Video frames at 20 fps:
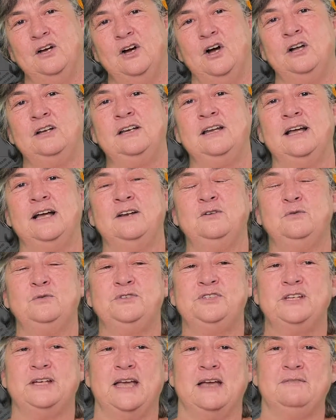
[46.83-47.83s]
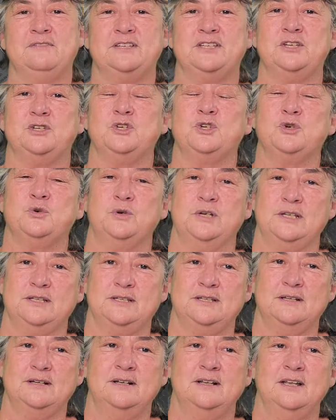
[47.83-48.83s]
Online also gave us a
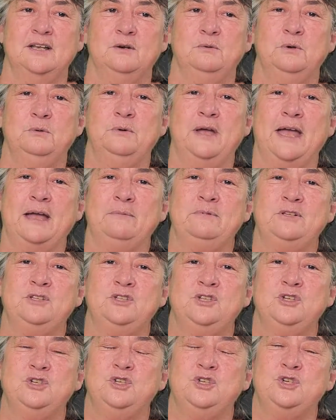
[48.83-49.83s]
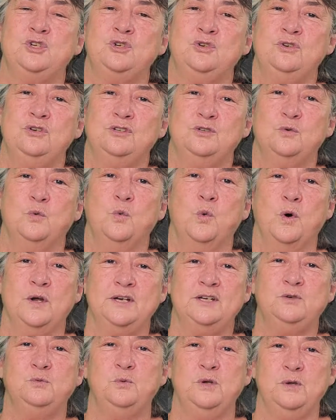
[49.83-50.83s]
choice. We were able to choose what
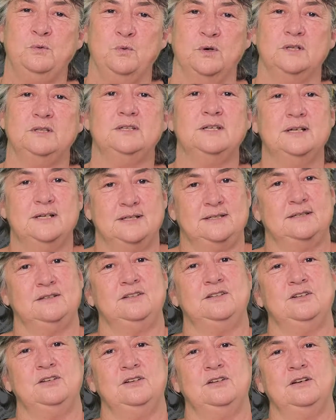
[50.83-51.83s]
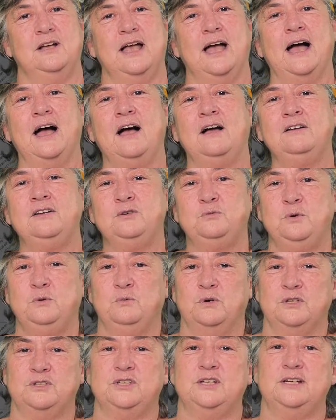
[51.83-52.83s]
did we want to listen to. How did we
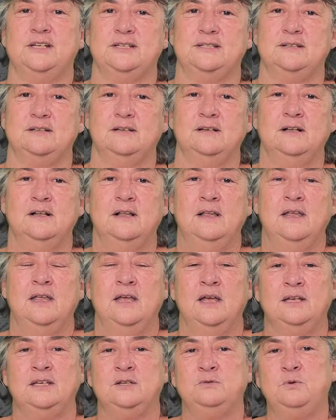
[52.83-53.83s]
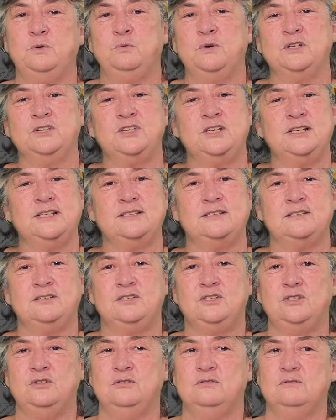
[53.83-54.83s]
want to listen? Did we want to listen
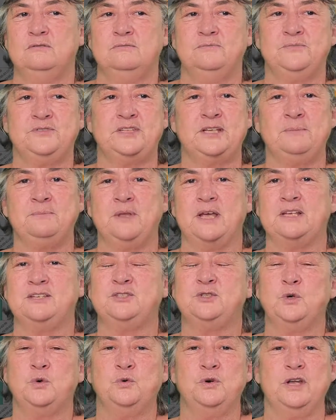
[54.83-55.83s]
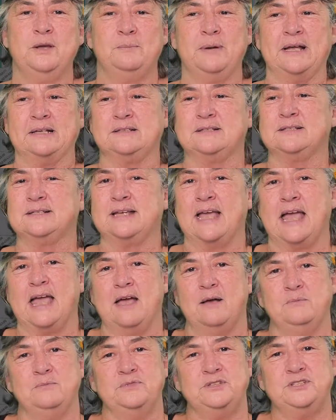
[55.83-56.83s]
to a story about
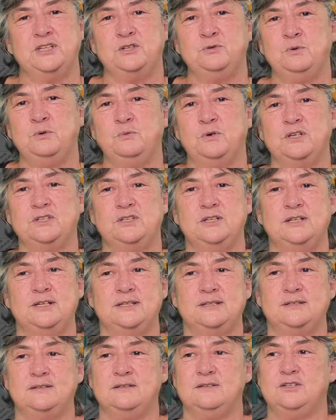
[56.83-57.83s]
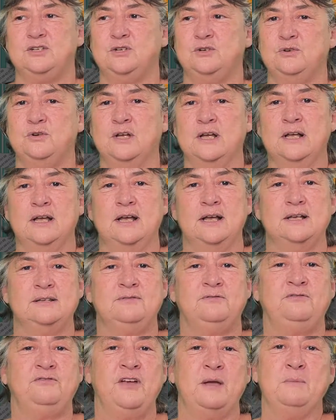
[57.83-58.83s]
scams? Did we want to listen to a
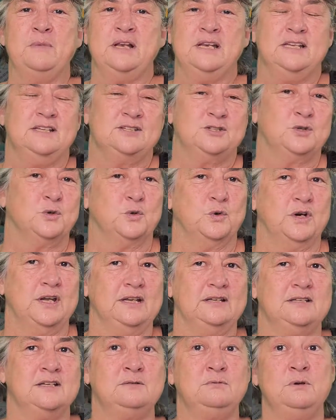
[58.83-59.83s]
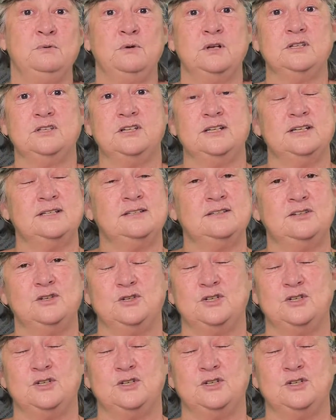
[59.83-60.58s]
family story? Did we want to listen to